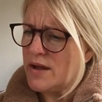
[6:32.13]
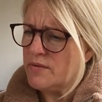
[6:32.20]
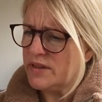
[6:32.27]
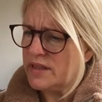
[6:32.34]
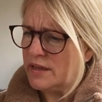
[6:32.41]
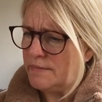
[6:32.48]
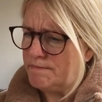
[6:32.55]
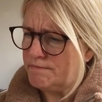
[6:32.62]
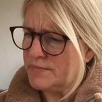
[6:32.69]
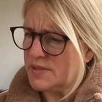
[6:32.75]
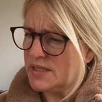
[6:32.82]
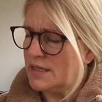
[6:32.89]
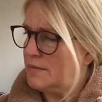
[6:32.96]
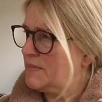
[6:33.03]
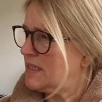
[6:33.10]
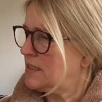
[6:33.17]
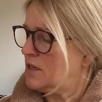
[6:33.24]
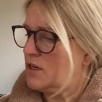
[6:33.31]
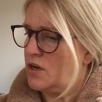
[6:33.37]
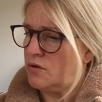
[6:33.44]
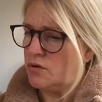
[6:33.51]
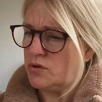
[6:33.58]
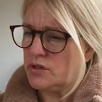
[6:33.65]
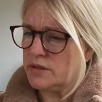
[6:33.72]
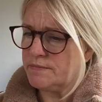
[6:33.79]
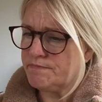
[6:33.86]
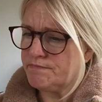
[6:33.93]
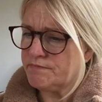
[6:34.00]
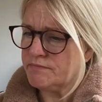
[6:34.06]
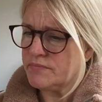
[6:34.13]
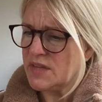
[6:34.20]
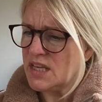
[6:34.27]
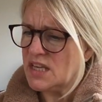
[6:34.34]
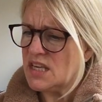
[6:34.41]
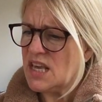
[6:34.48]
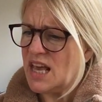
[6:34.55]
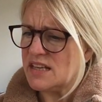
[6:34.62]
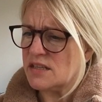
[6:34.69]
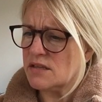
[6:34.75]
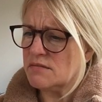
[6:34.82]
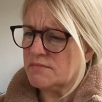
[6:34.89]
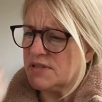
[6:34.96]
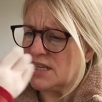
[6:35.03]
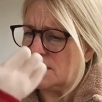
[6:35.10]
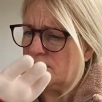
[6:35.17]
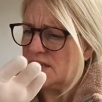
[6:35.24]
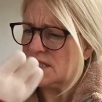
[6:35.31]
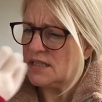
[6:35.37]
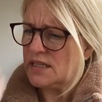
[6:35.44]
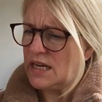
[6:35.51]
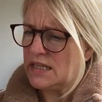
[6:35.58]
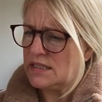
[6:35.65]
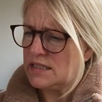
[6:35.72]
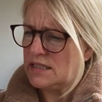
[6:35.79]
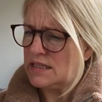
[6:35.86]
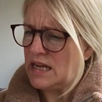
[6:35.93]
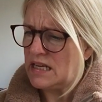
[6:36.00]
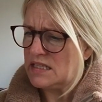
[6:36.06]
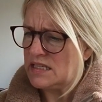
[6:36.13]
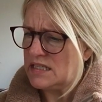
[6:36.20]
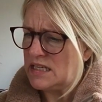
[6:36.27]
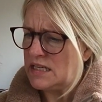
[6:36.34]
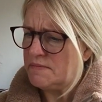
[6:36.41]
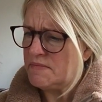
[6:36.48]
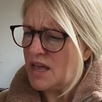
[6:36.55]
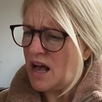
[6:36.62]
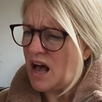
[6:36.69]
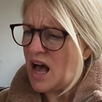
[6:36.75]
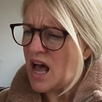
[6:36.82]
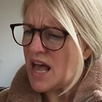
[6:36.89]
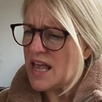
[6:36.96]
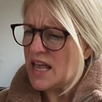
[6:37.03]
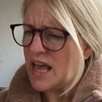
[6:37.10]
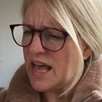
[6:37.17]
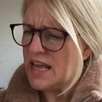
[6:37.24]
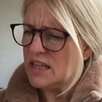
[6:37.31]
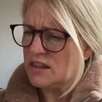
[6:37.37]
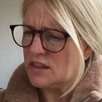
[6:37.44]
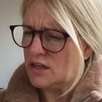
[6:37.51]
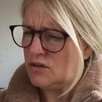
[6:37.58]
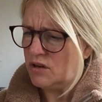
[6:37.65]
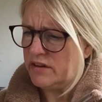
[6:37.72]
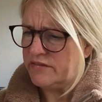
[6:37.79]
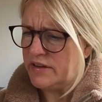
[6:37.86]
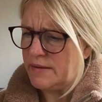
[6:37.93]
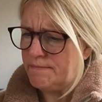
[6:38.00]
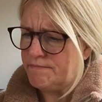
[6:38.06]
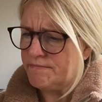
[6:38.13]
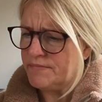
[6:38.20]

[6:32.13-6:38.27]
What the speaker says: with him," said Mr. No Good. "Yes," said Mr. Nasty, "I hate the look of him."